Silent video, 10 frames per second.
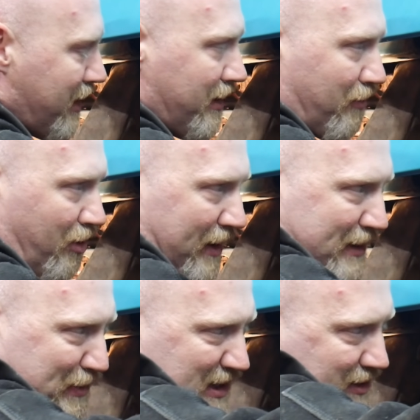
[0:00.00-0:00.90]
and then we're
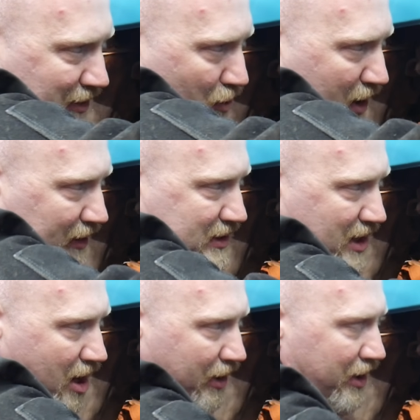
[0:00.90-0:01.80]
basically going to weld
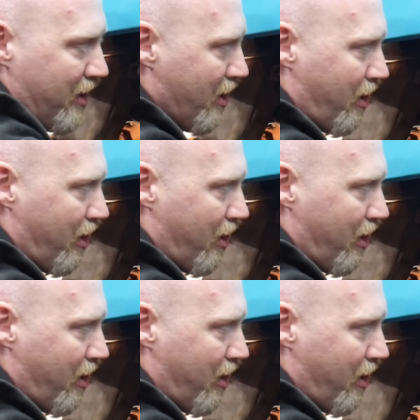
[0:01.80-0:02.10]
solid